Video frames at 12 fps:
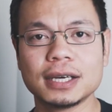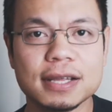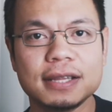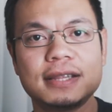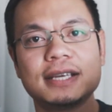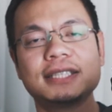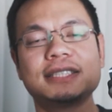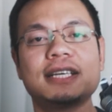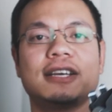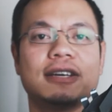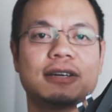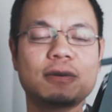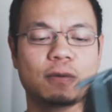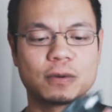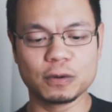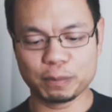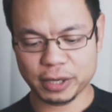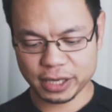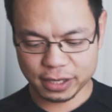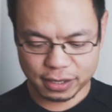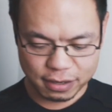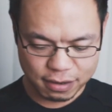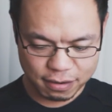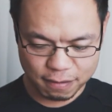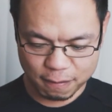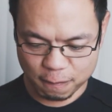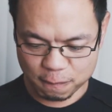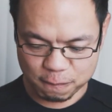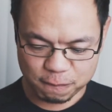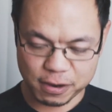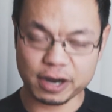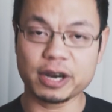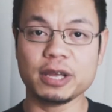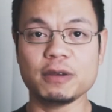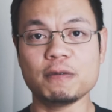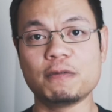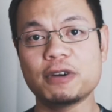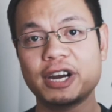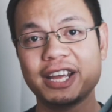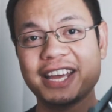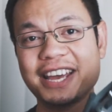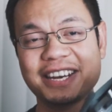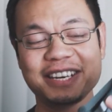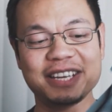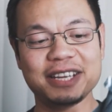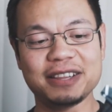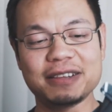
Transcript: This here will be very handy.